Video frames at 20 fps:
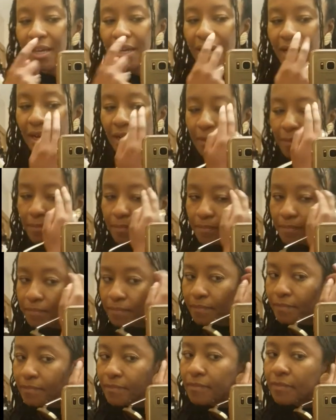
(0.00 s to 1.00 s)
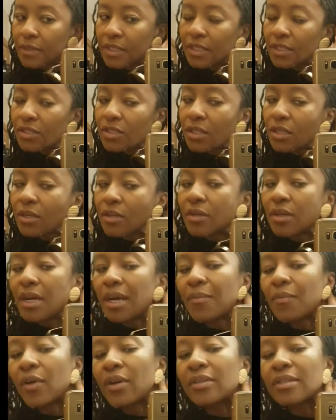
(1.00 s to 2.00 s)
So I'm
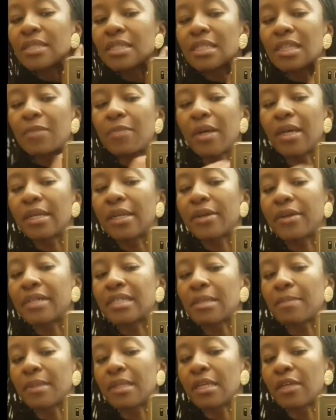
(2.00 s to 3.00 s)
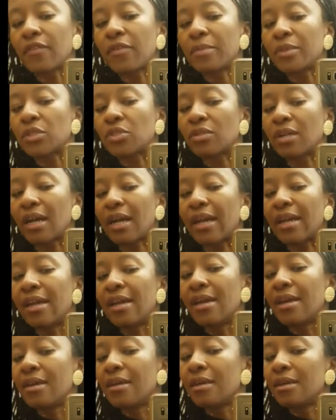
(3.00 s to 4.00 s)
wearing these clip-on earrings. I'm going to give them a try.
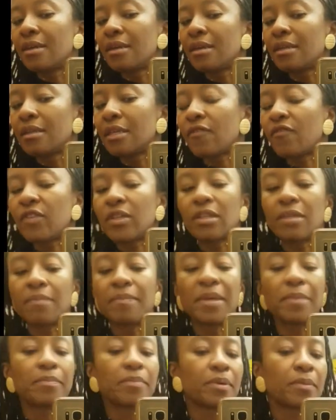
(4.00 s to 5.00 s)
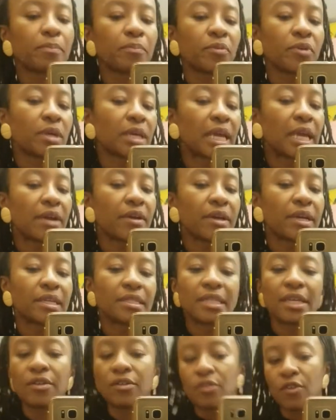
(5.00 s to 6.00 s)
They feel a bit precarious.
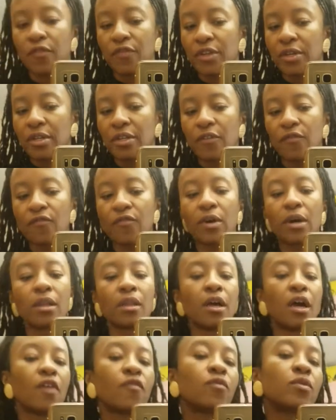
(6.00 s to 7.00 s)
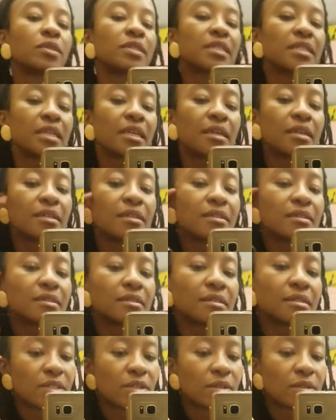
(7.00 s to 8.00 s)
I don't know if they're going to fall off. We'll see.
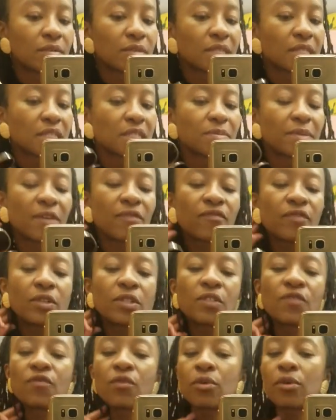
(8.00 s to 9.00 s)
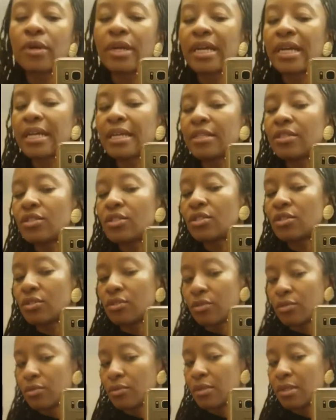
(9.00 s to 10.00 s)
So this is my first foray
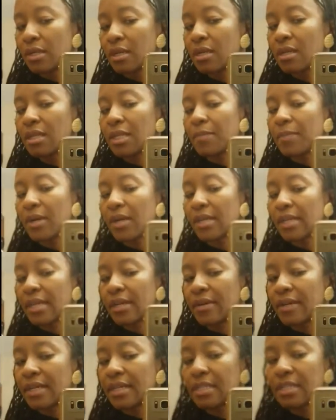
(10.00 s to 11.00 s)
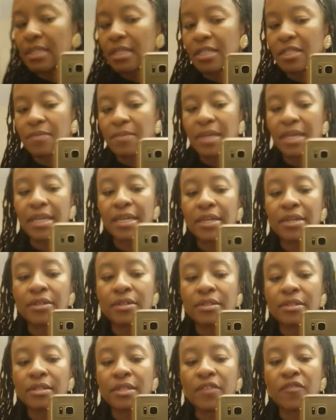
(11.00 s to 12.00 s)
into clip-on earrings because my
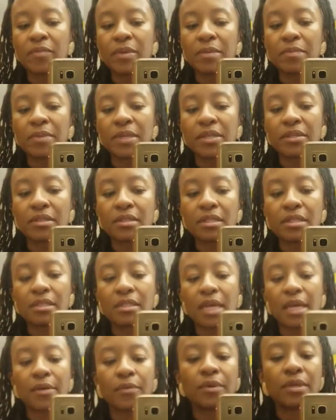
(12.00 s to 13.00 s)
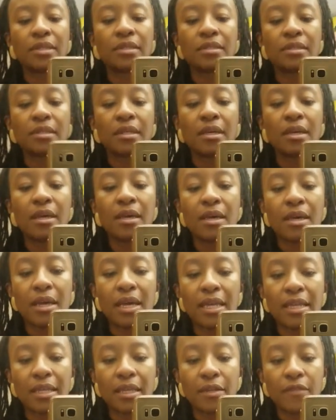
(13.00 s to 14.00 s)
ears have been pierced since I was
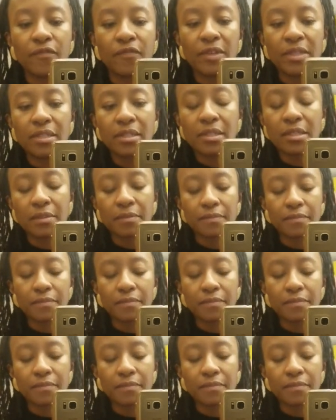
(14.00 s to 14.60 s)
an infant.